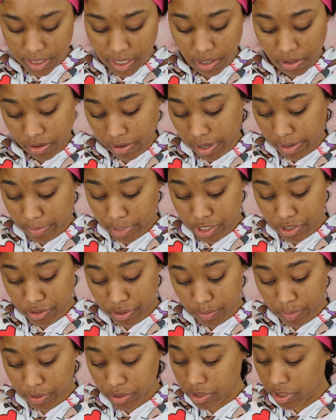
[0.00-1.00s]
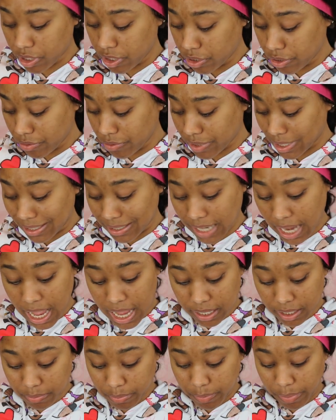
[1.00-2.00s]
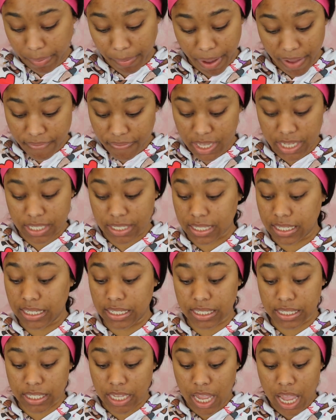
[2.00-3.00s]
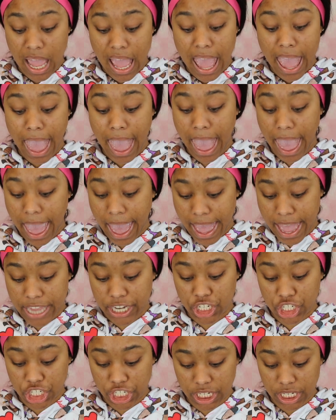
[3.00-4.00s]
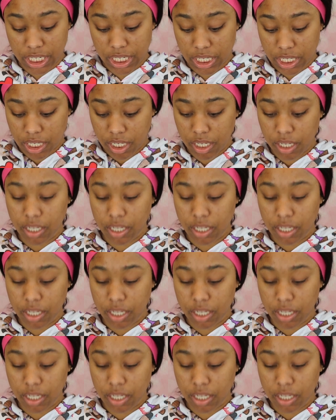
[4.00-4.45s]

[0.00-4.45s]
I don't know how much you're supposed to use, $1, but my face is ashy.